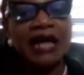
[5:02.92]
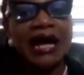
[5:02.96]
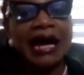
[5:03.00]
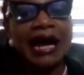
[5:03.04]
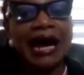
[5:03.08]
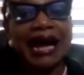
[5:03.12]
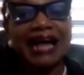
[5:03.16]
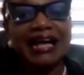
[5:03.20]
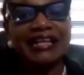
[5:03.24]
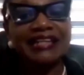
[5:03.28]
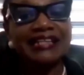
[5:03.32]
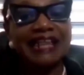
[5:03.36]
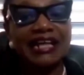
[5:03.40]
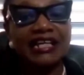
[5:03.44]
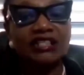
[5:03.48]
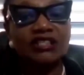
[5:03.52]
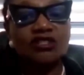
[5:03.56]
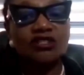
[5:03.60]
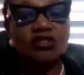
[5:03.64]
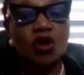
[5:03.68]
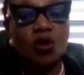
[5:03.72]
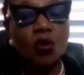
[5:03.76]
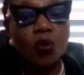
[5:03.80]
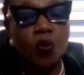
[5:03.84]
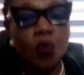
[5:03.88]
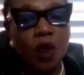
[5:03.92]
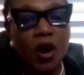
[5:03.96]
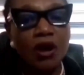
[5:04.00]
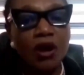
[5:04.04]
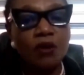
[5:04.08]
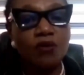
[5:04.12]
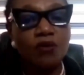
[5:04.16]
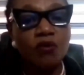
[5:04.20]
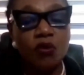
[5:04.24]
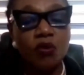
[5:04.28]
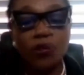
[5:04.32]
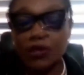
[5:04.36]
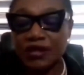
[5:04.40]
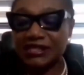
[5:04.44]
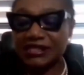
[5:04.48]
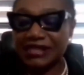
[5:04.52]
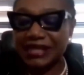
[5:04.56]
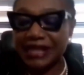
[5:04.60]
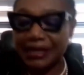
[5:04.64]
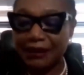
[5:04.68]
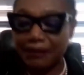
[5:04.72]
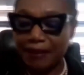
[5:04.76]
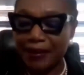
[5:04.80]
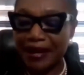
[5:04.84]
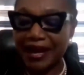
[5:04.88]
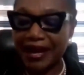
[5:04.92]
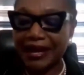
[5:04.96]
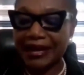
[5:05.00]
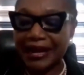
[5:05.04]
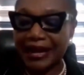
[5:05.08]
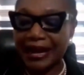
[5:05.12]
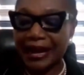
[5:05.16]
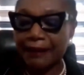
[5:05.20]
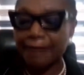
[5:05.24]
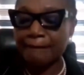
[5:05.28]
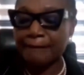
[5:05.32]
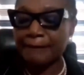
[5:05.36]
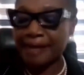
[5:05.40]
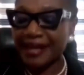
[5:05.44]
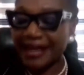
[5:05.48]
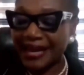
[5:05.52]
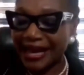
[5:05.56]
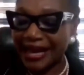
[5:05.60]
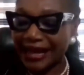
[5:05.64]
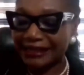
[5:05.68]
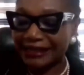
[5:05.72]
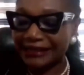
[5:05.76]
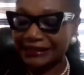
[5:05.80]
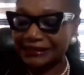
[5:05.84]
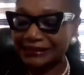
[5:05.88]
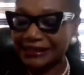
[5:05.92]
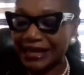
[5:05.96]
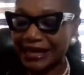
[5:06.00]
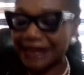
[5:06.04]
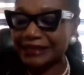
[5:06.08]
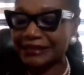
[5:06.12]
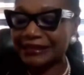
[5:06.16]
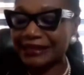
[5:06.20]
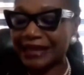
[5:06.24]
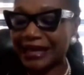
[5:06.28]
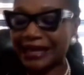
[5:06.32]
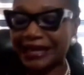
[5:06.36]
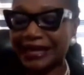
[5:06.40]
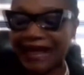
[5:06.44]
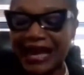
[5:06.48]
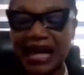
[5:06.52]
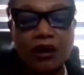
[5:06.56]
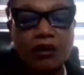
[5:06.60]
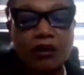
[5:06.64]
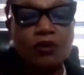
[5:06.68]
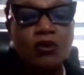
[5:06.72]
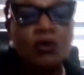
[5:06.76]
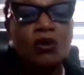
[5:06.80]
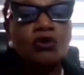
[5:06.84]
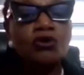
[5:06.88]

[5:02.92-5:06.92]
And there is no way we will step back and be gassed and allow